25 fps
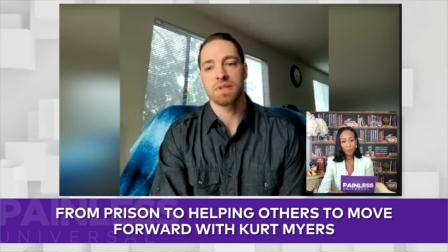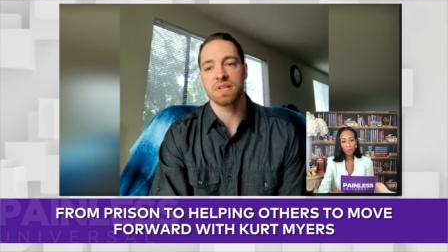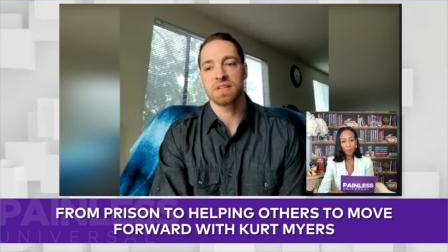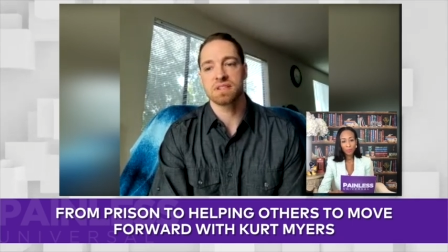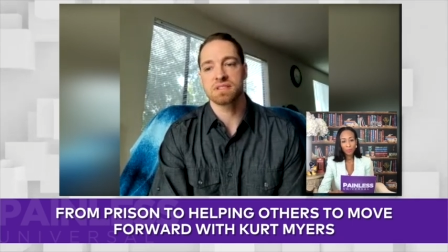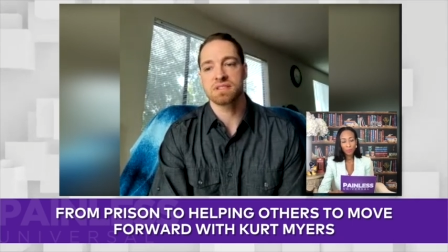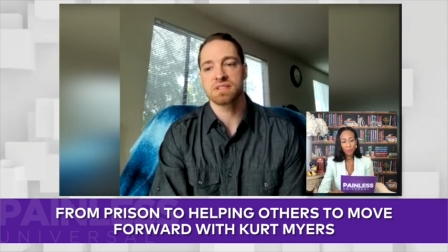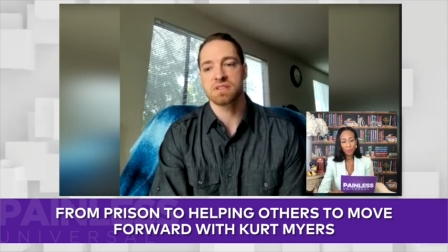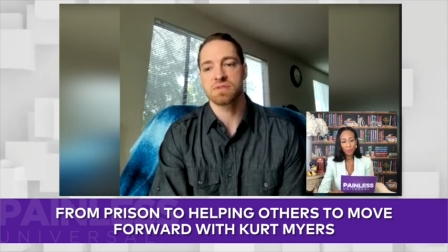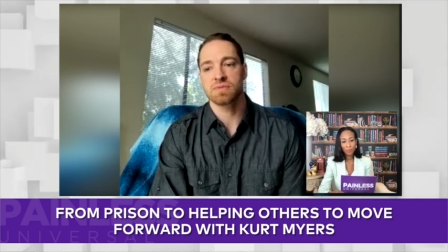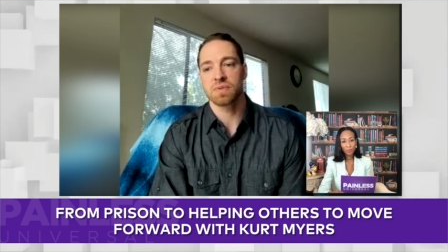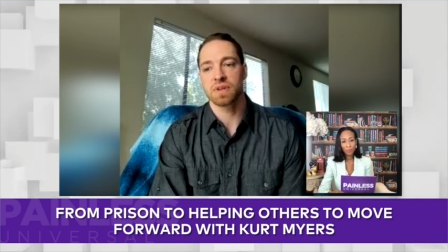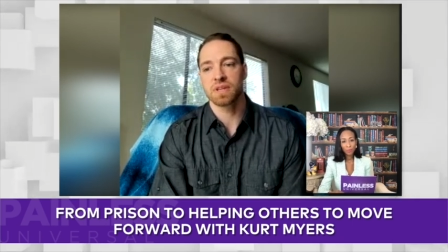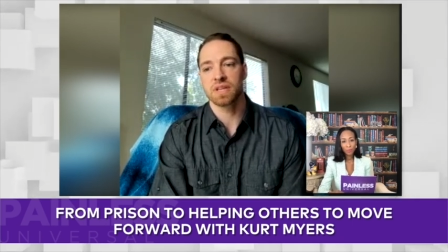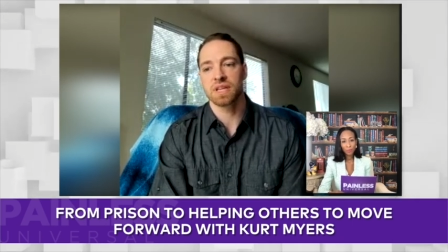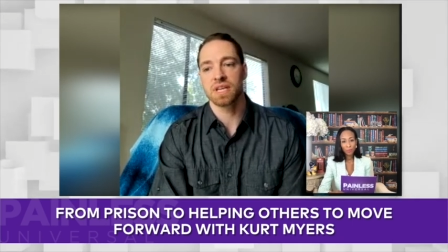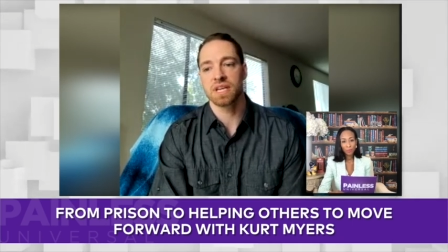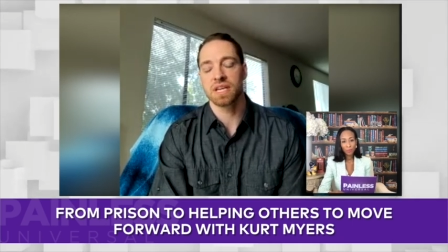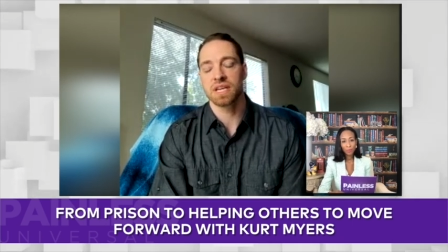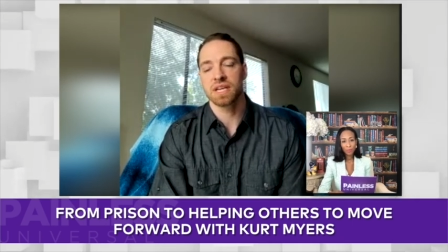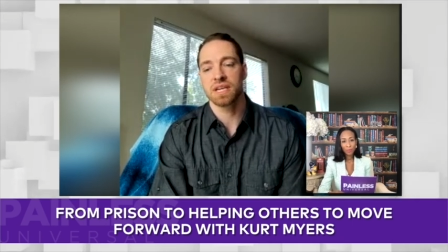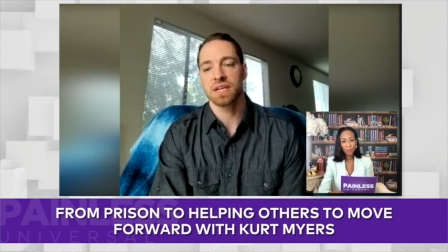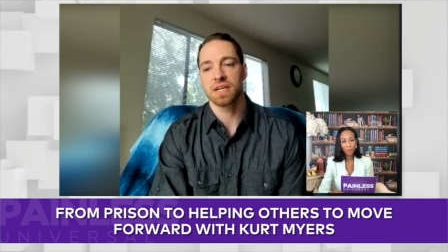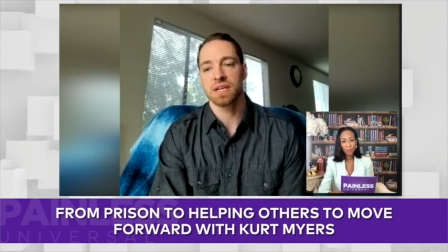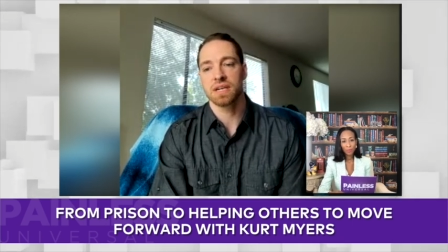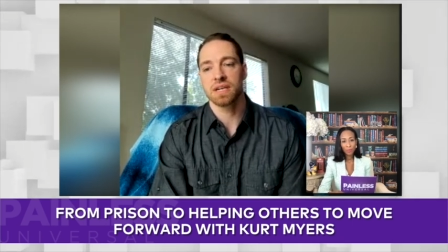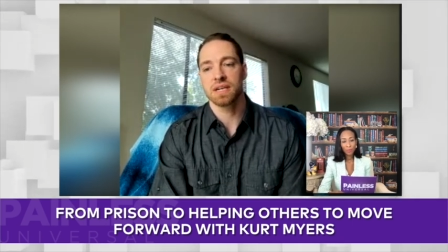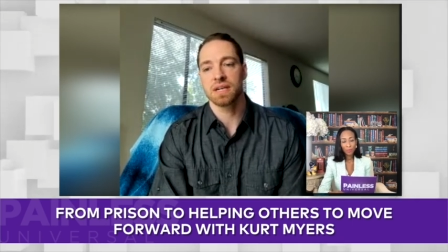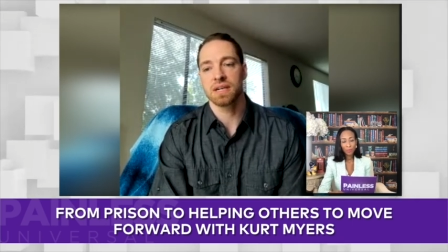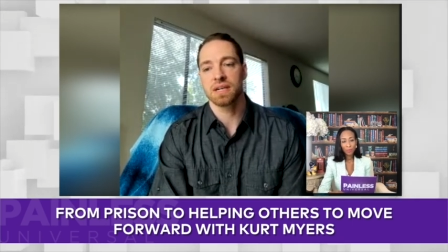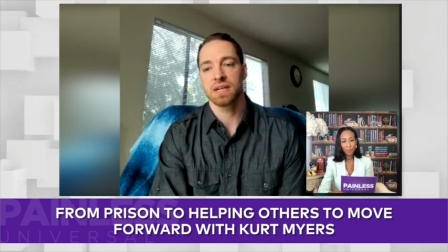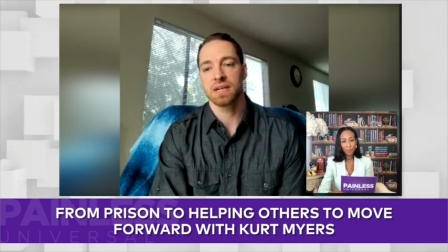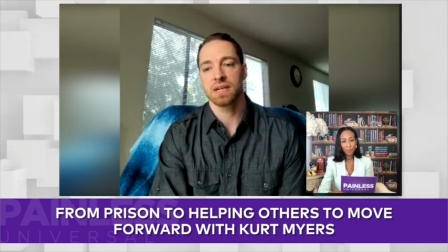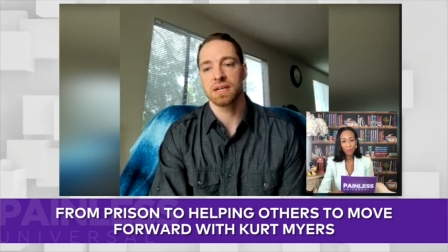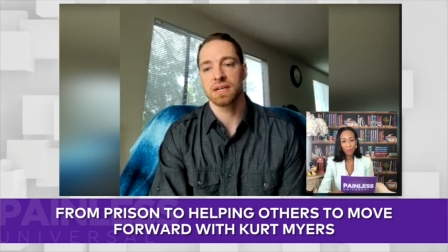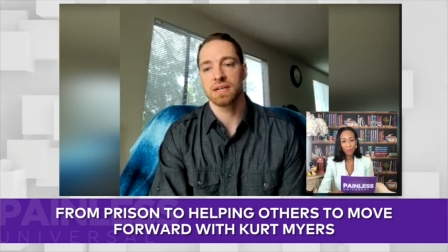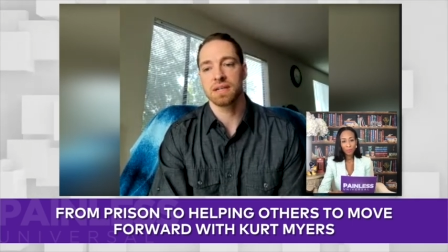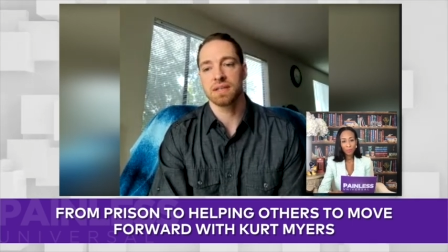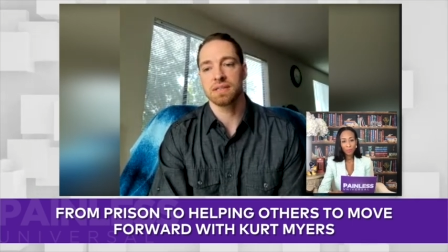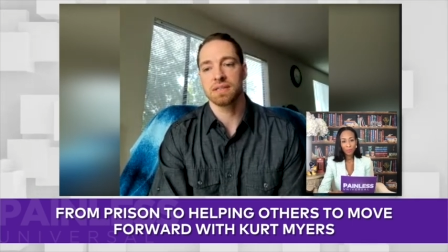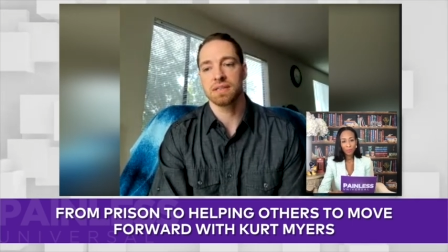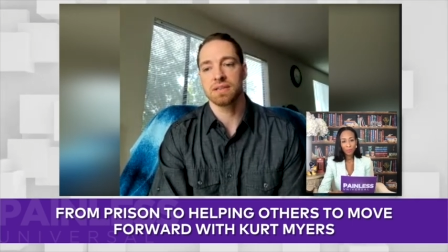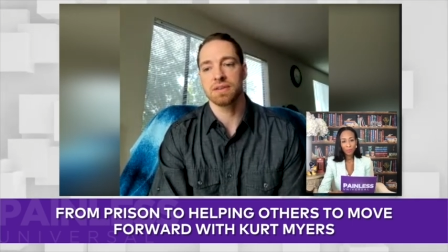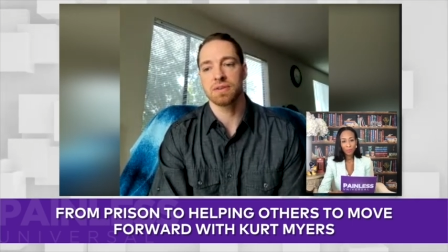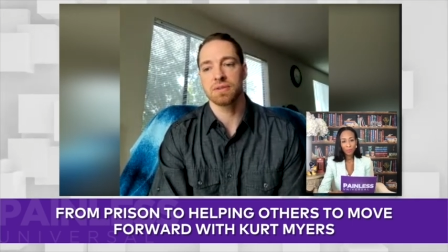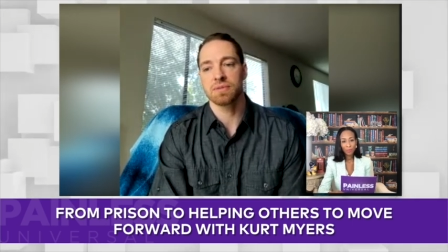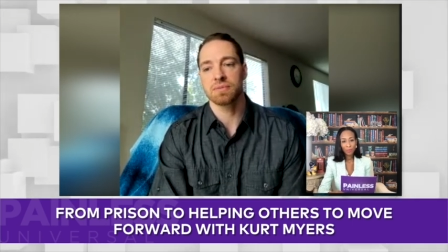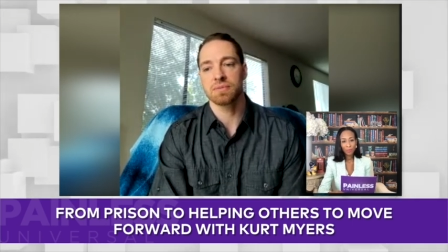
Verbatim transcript: that's really, uh, you know,